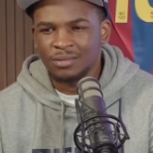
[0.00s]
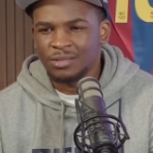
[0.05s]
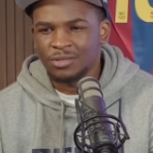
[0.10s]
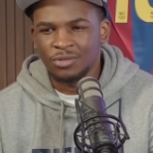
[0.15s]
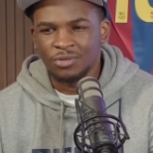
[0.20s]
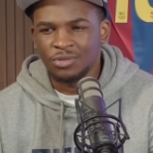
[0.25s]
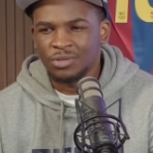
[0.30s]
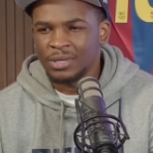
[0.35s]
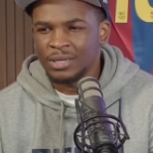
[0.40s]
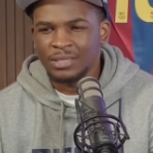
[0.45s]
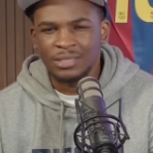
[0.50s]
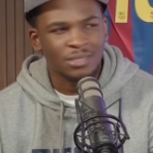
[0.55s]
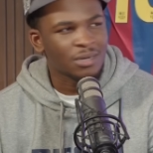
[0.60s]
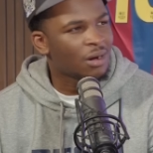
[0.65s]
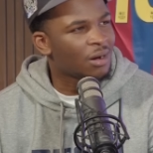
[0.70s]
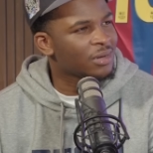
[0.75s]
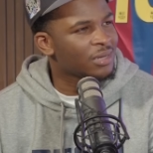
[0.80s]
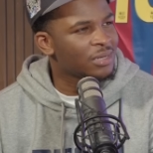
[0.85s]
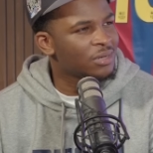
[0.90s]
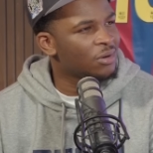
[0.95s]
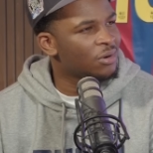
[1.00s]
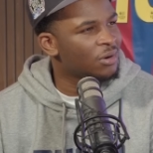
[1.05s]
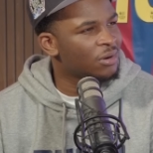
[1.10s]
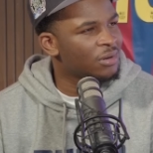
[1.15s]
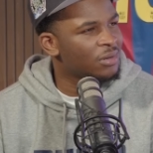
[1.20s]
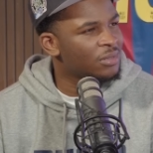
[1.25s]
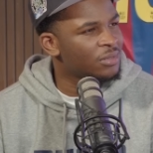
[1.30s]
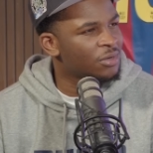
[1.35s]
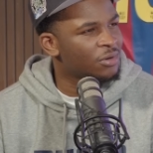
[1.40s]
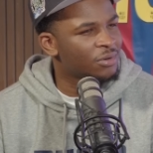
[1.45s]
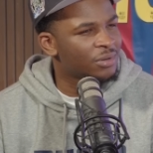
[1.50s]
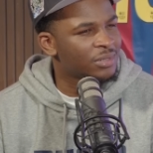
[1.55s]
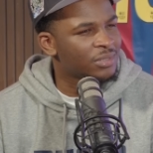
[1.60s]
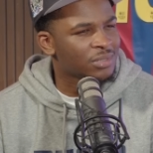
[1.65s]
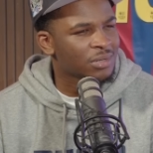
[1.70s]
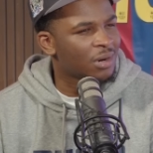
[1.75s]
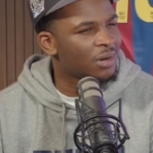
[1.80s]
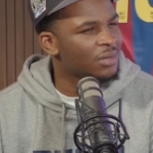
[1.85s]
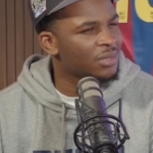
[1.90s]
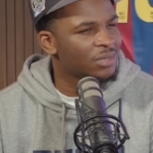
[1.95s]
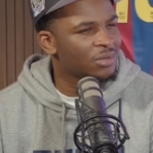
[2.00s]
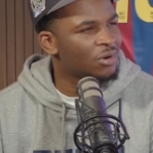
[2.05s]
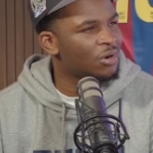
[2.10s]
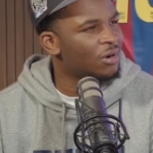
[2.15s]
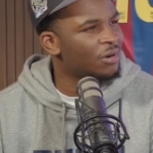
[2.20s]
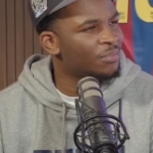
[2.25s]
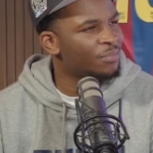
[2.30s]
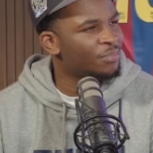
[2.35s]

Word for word: mm, you know Inzaghi got no, yeah Inzaghi, was man of the